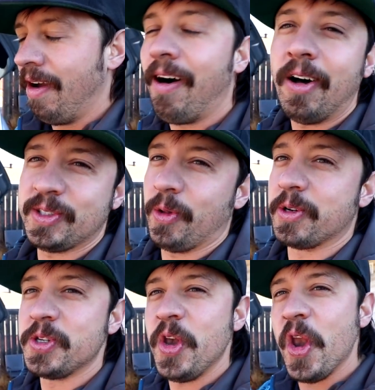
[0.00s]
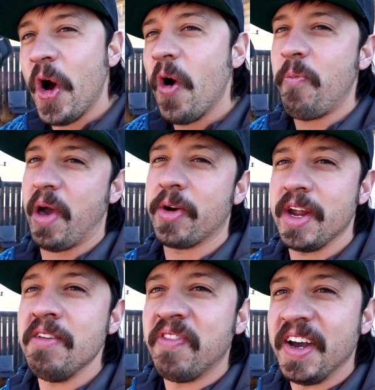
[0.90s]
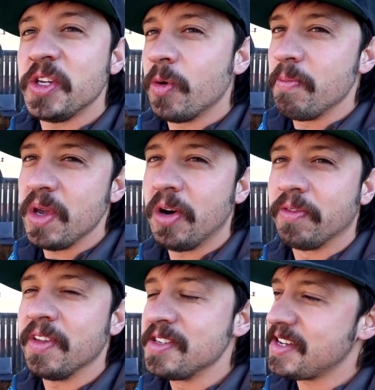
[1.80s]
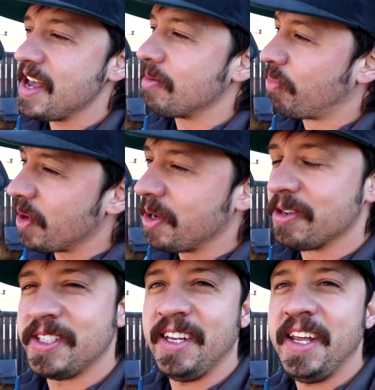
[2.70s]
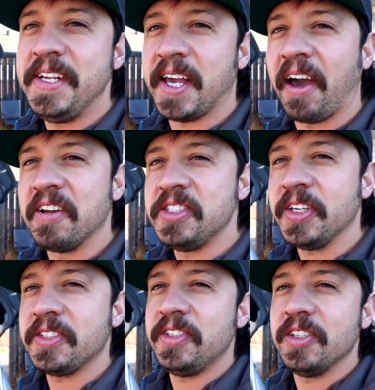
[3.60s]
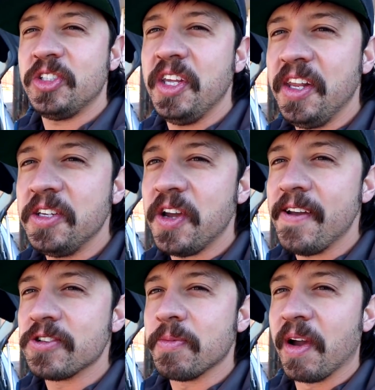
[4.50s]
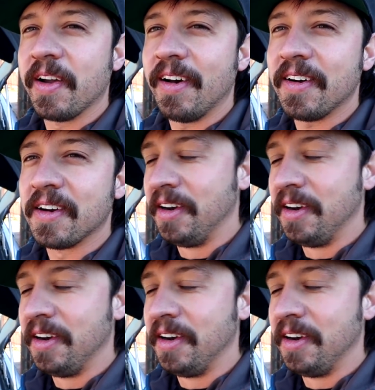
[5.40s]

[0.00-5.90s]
Also, there's no better invite to a MILF than saying, bring your CDs. I got a 6-disc CD changer in my car.